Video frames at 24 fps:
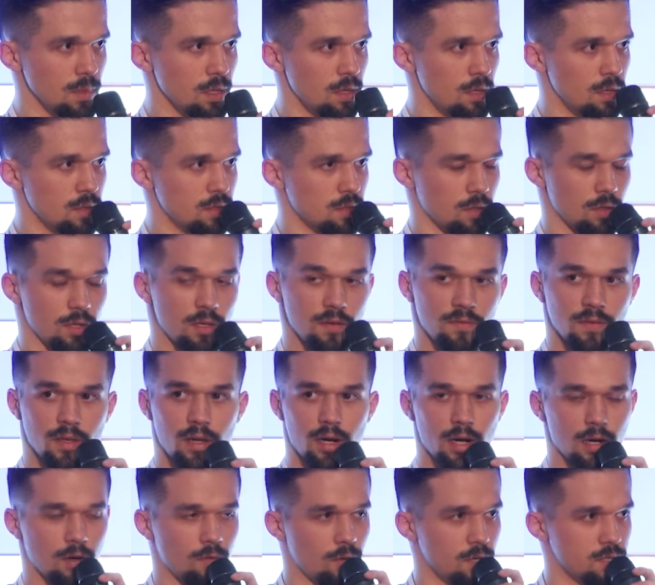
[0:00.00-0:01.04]
So if
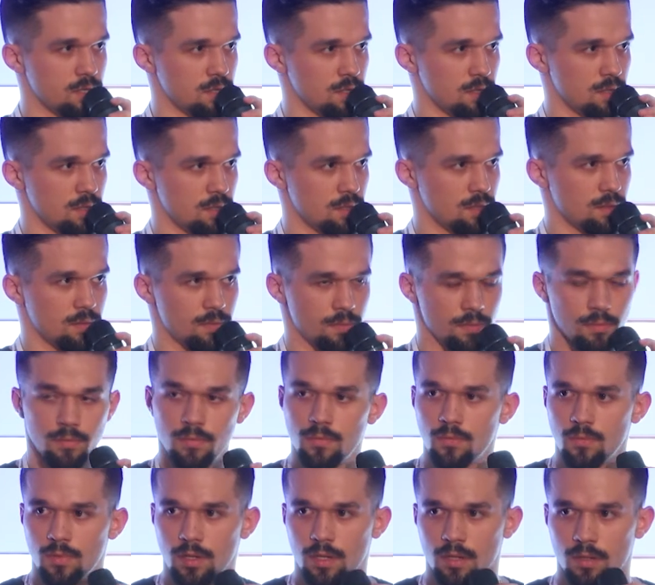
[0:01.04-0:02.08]
there are questions,
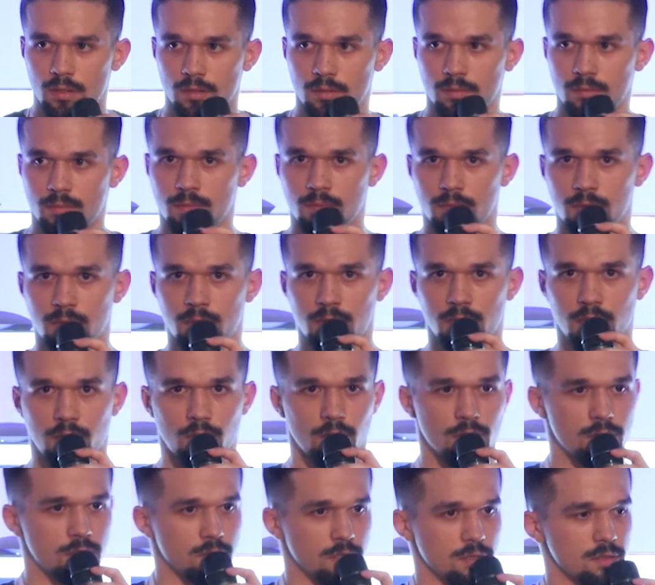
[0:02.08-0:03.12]
we can take
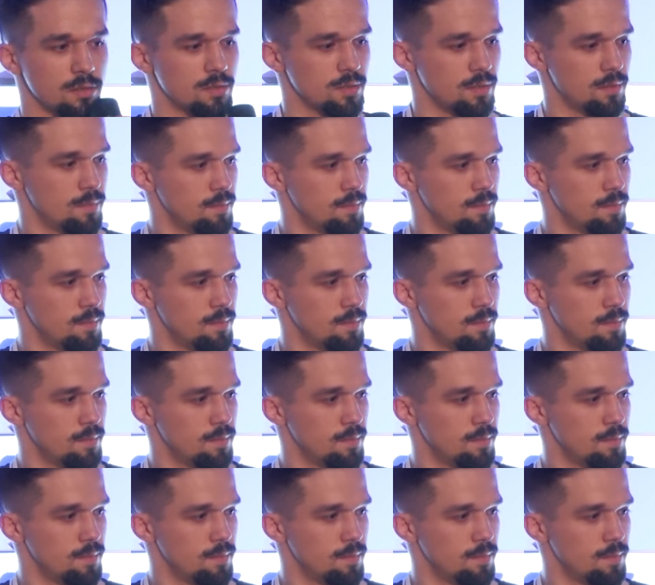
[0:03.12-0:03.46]
questions.